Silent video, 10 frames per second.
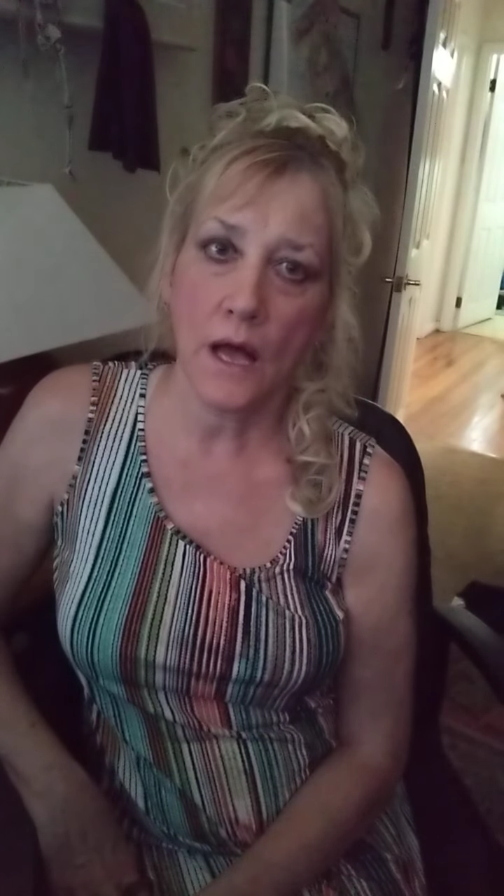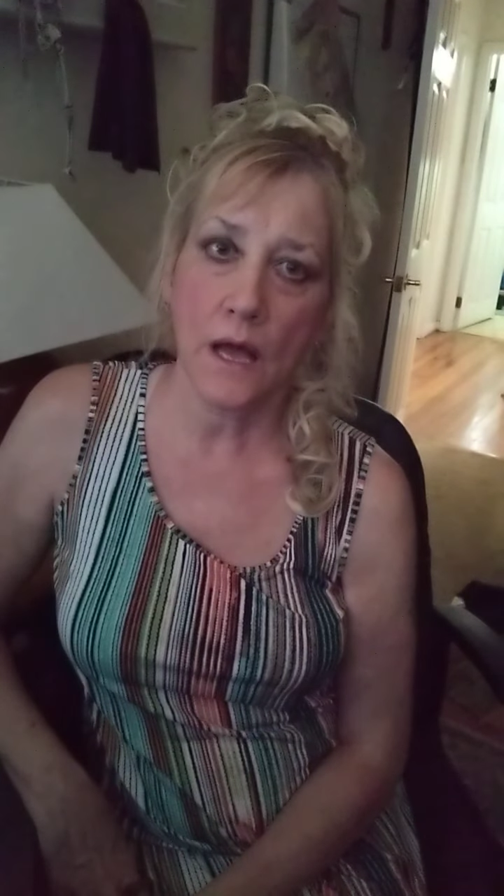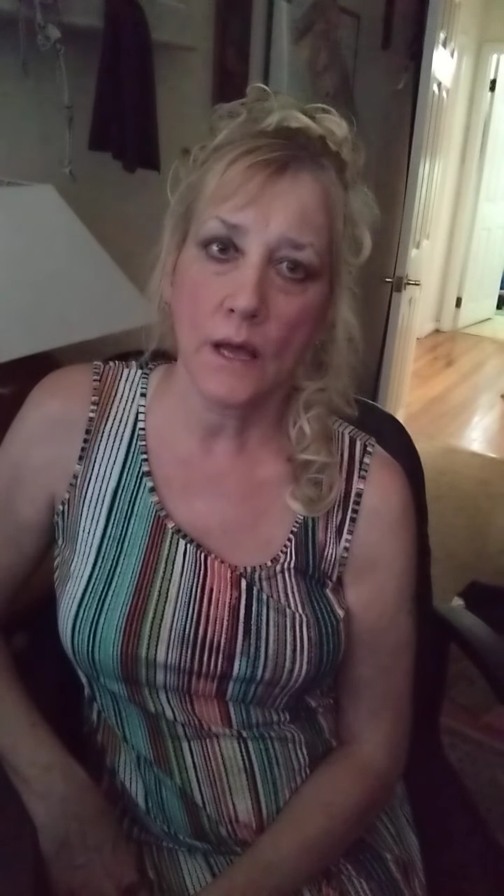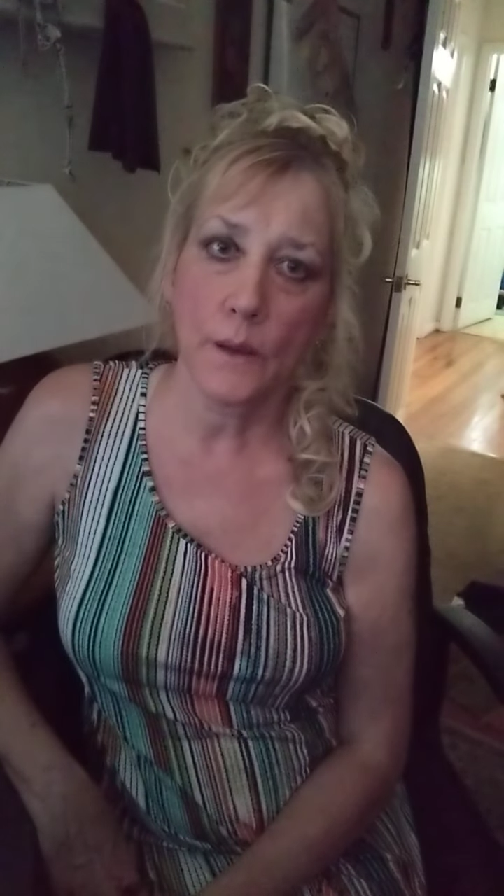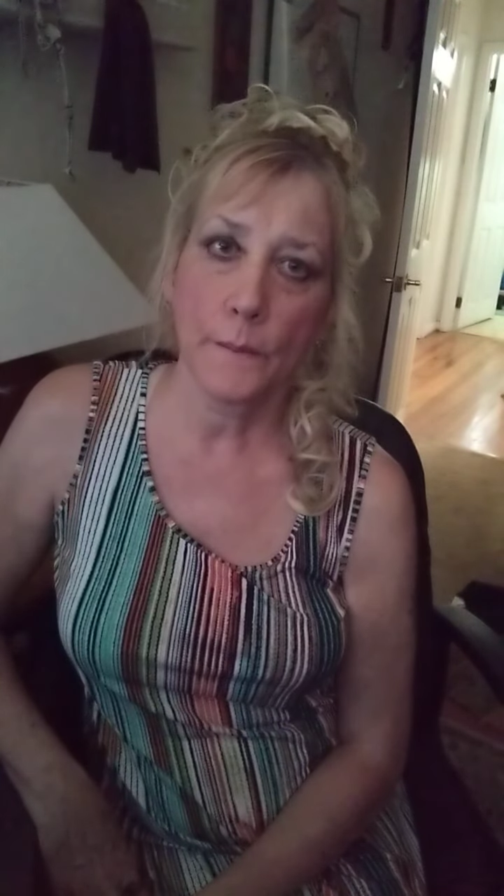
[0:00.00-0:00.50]

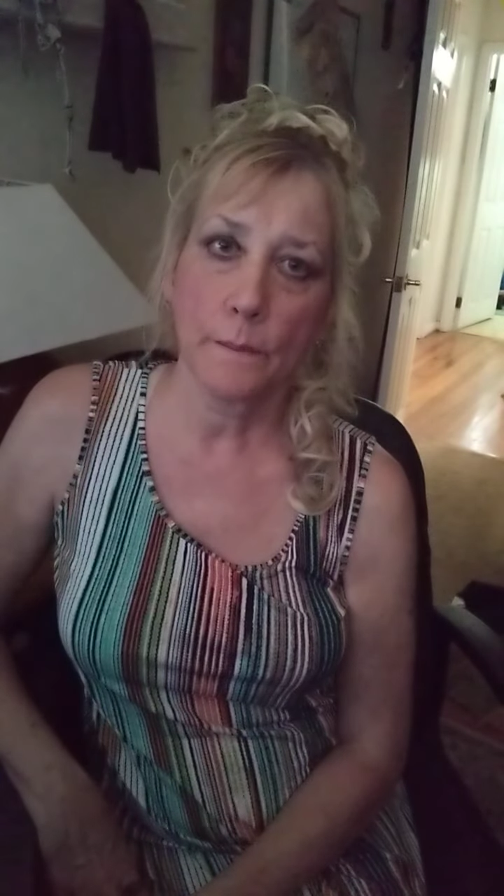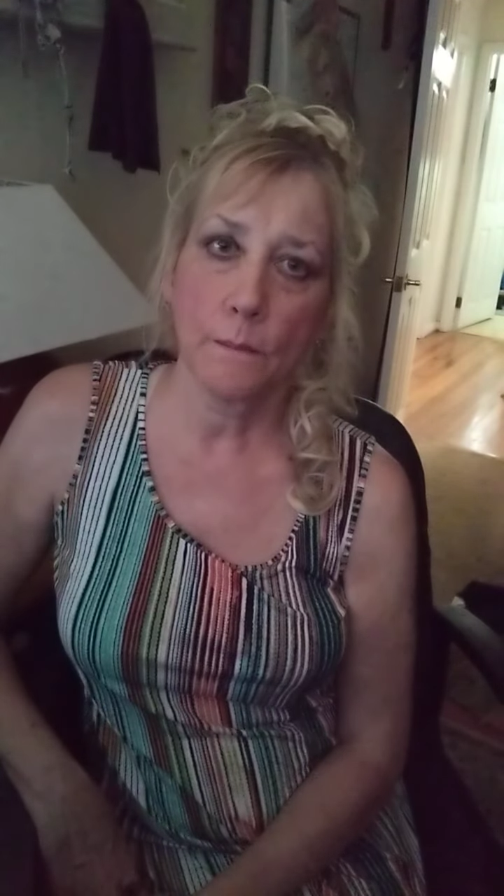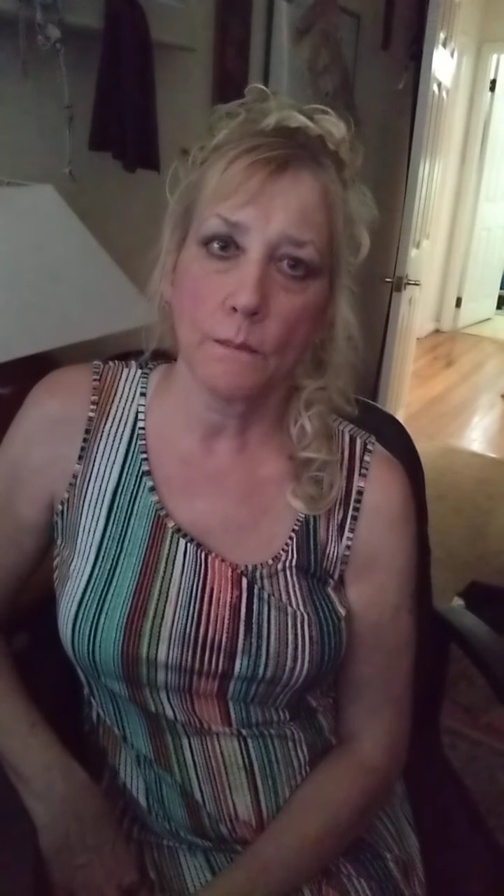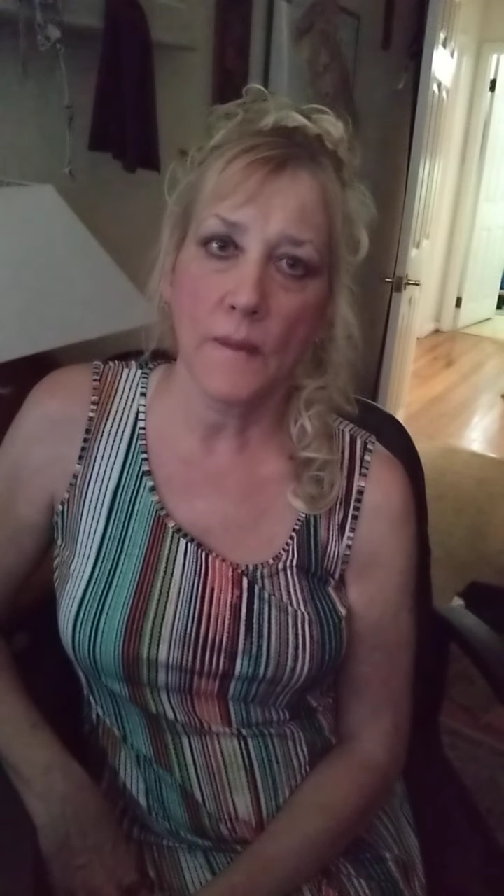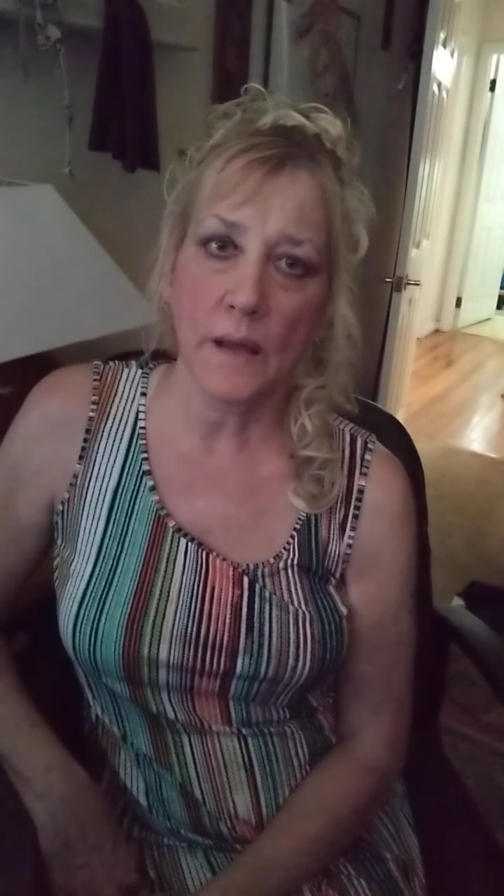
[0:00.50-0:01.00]

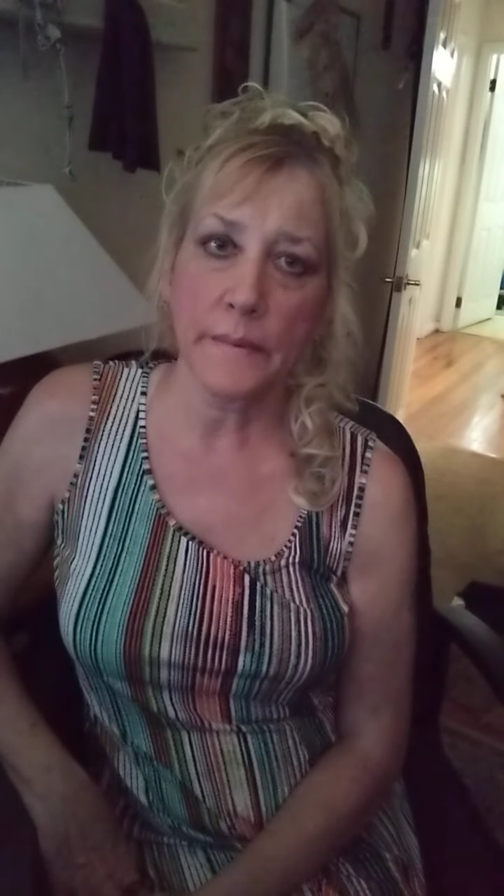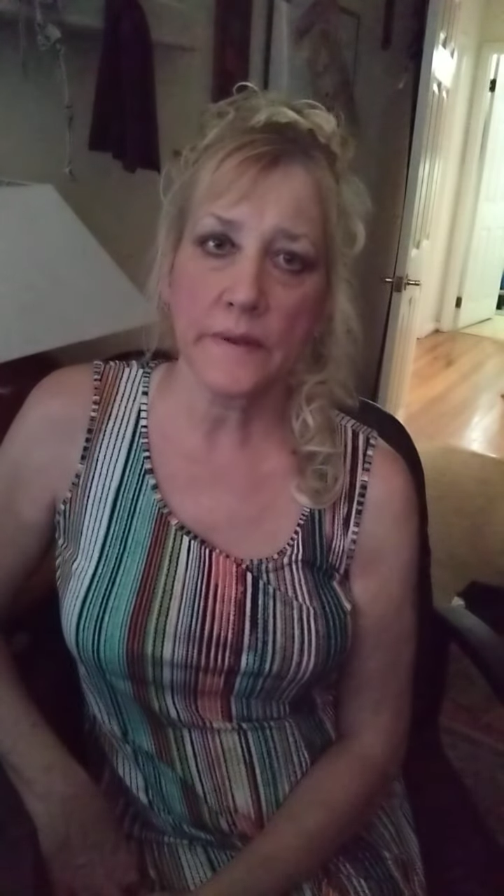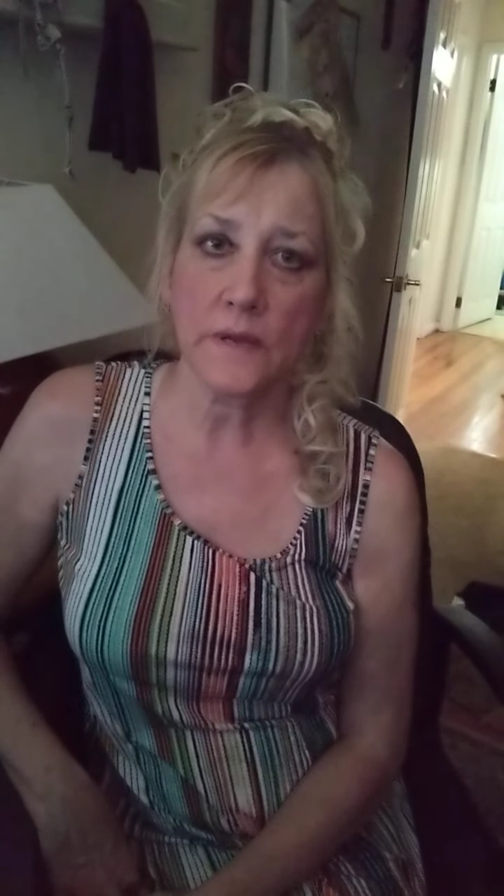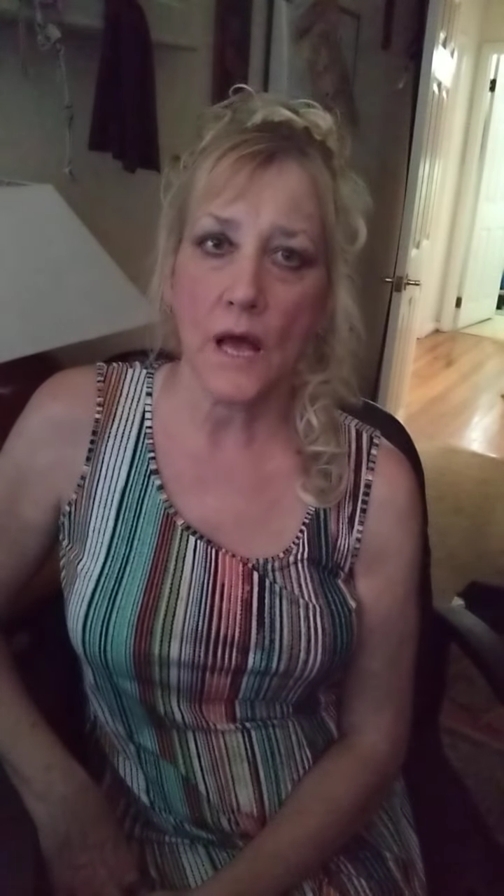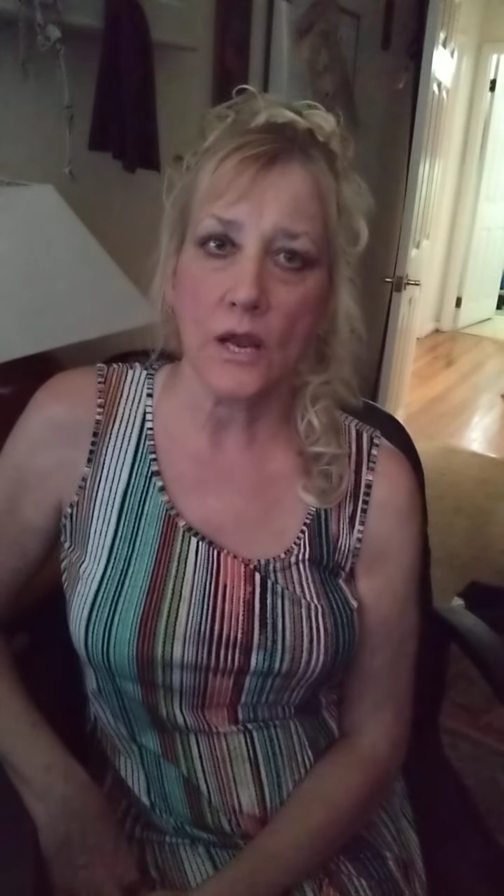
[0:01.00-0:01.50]
I've
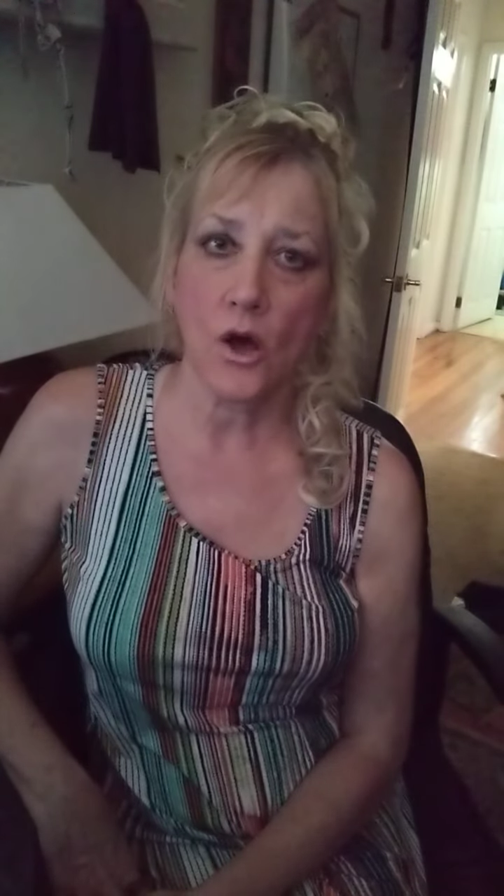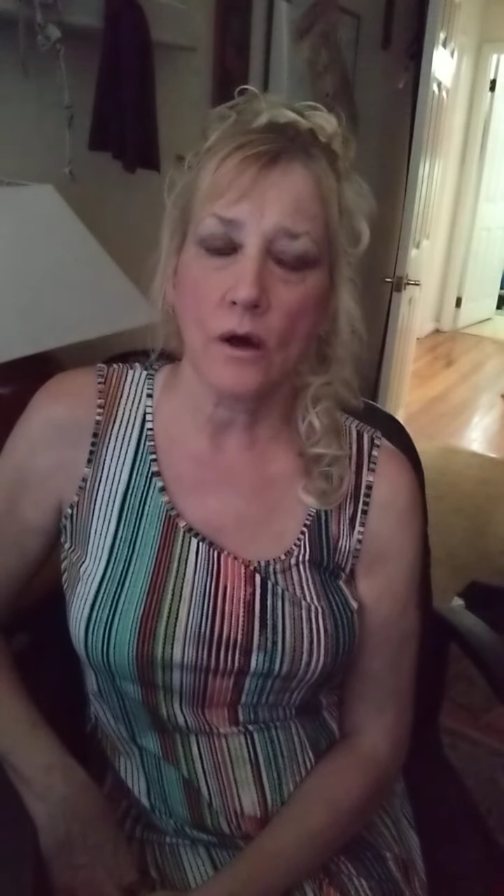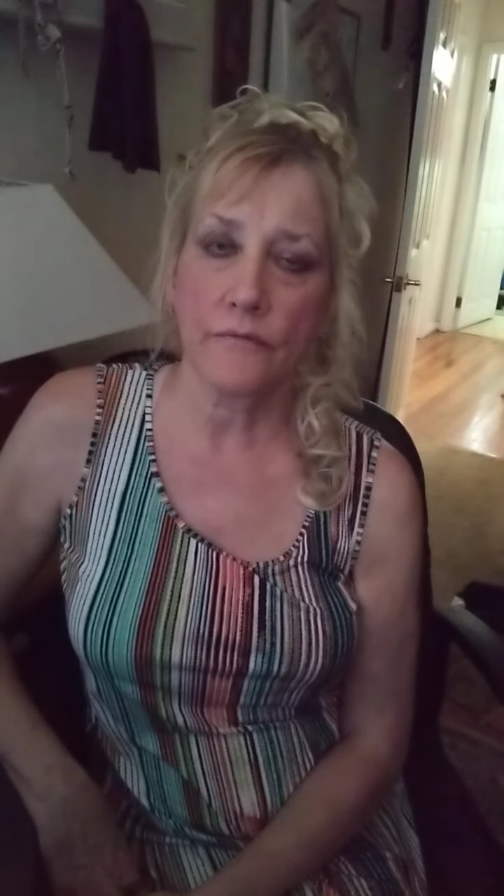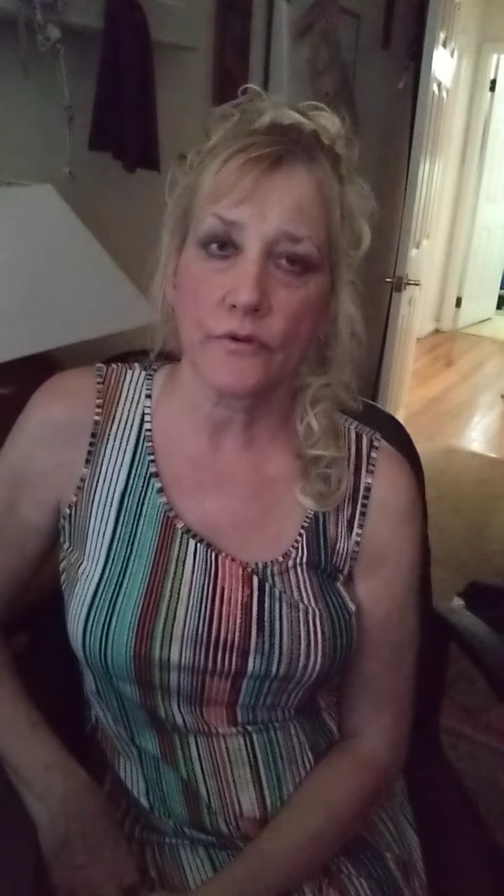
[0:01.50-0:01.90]
been kind of off